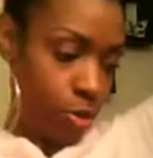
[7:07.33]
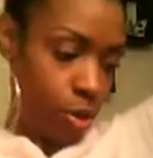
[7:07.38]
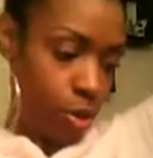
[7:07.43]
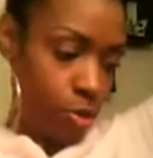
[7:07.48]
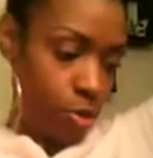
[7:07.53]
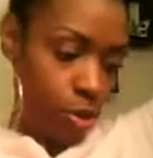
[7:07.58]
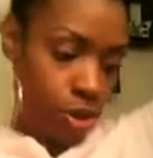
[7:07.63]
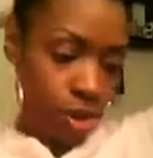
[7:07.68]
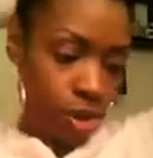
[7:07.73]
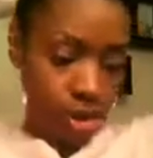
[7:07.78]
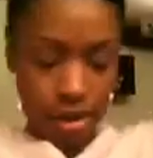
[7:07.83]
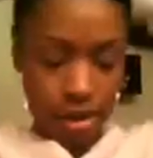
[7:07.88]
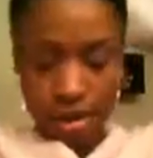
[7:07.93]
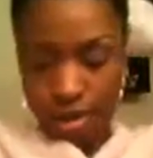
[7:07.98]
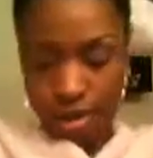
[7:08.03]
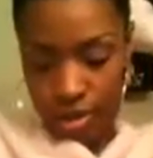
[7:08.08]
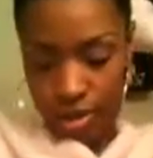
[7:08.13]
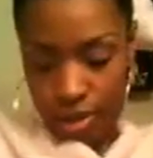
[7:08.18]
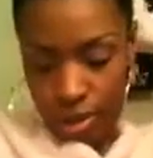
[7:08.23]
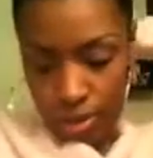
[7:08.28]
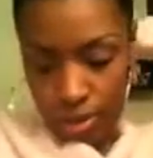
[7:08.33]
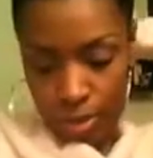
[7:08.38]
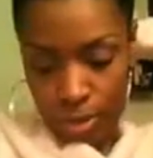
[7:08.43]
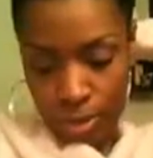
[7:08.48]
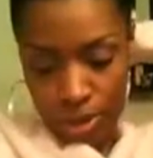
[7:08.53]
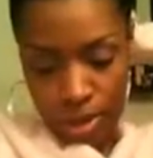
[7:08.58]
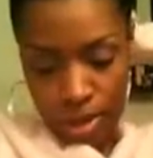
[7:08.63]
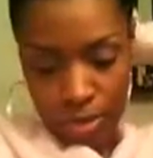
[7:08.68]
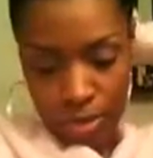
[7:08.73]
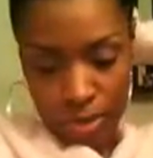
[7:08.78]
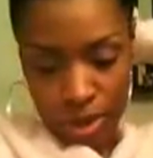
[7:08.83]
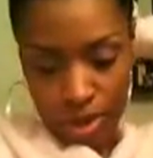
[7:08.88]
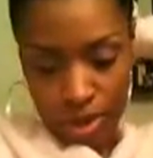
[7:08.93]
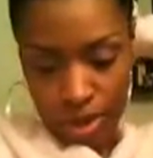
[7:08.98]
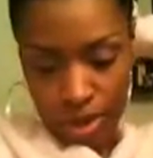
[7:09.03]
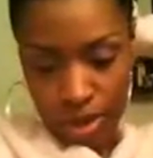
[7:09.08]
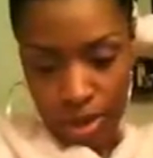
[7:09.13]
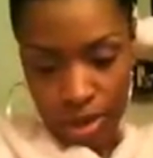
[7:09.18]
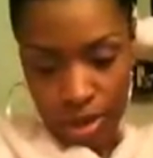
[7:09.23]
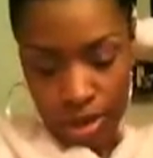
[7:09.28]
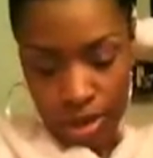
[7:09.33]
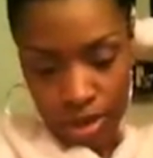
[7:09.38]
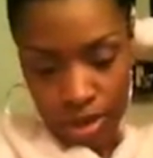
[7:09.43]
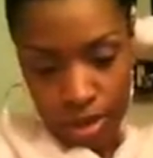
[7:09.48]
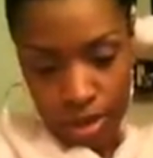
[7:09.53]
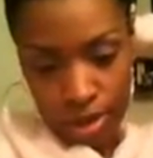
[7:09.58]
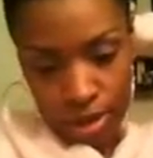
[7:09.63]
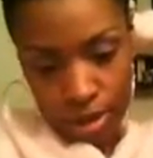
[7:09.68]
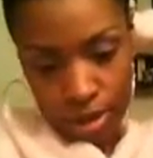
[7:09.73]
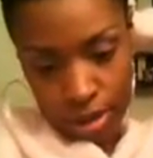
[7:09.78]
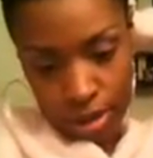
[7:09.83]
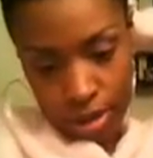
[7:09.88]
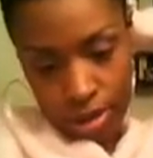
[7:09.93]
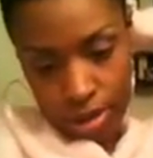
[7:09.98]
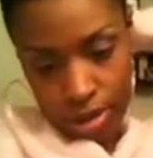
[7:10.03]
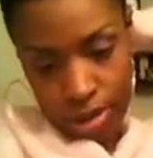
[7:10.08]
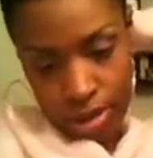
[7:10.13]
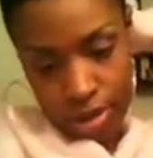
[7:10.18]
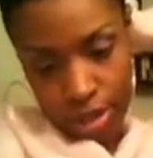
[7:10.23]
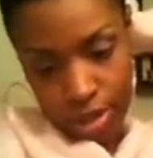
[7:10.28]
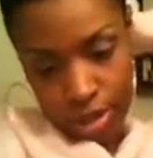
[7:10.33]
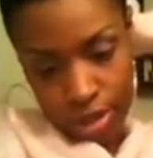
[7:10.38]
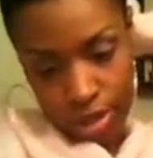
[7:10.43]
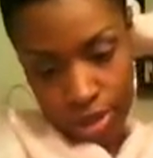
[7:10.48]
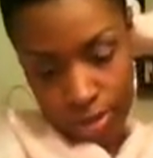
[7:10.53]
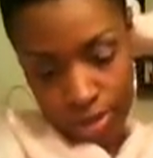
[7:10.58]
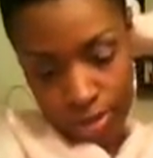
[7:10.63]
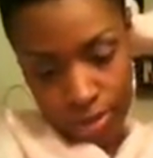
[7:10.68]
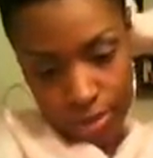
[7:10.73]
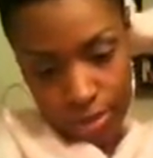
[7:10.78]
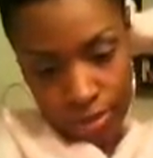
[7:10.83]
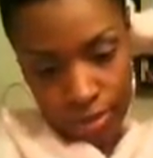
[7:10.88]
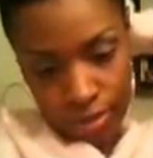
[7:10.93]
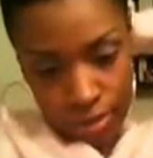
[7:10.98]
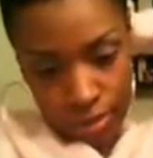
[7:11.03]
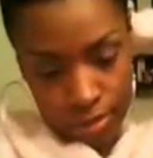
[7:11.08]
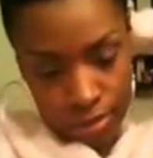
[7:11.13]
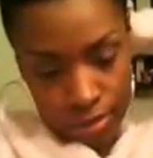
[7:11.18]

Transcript: a couple more because that's a pretty big section.